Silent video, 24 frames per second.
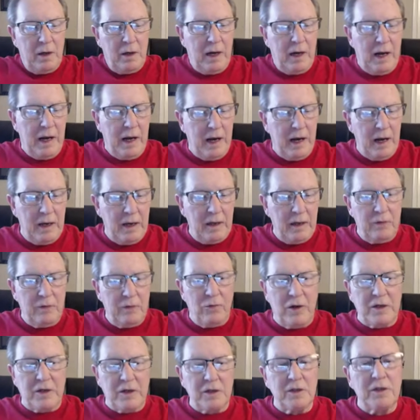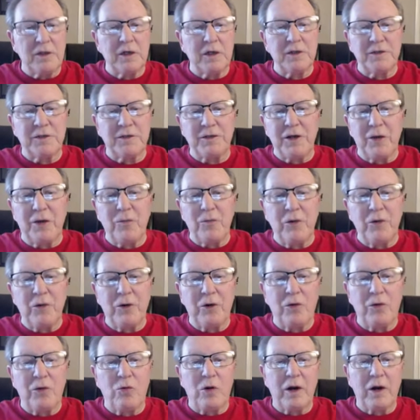And it wasn't just some
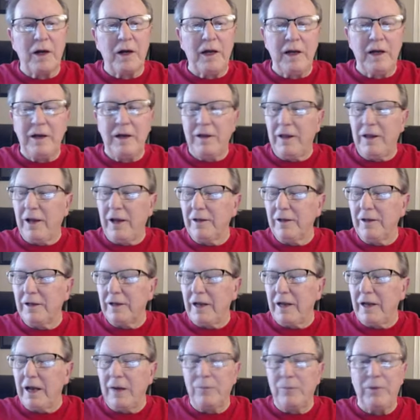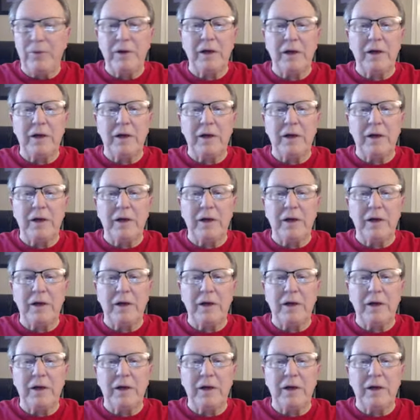quirky thing that happened.